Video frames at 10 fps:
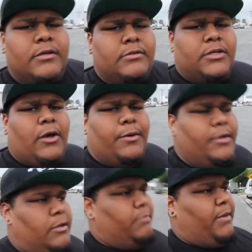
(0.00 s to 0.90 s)
So
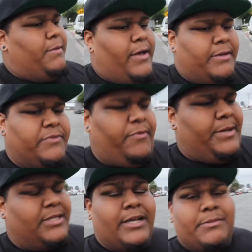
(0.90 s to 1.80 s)
maybe they'll have some for
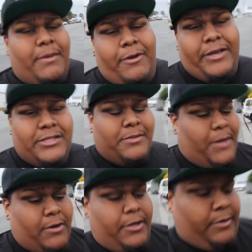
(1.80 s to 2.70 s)
my size. Maybe I'll get some.
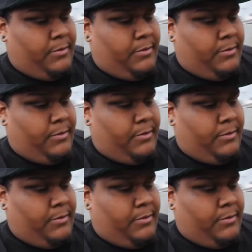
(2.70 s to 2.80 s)
I don't know.